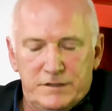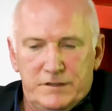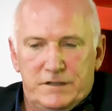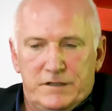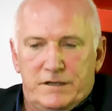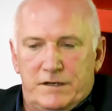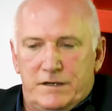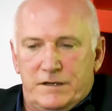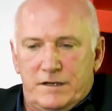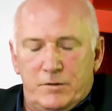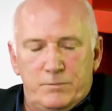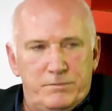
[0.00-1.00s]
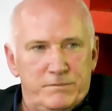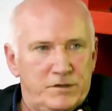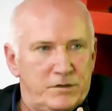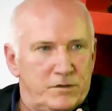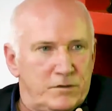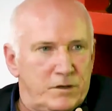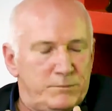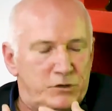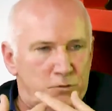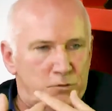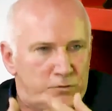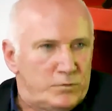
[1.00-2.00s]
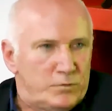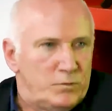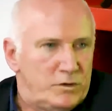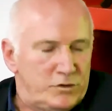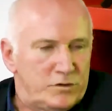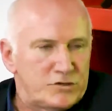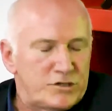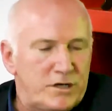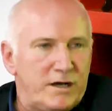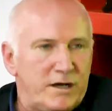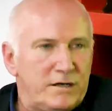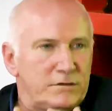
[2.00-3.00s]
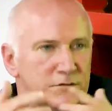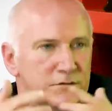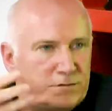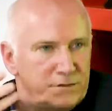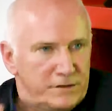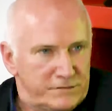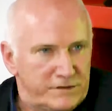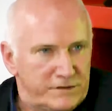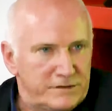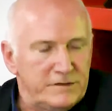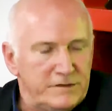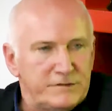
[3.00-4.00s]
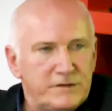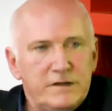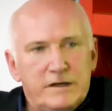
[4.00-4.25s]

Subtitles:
help, abuse when you're a child or things like this.